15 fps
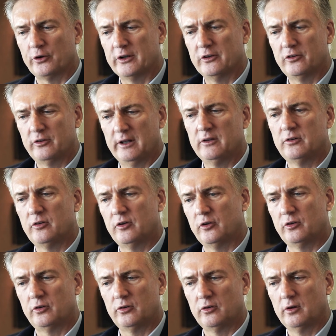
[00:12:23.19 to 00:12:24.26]

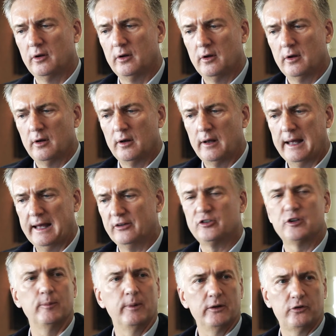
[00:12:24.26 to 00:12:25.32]
consensus
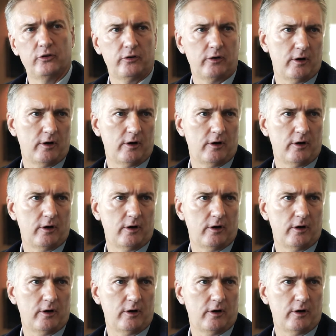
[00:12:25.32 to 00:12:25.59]
estimates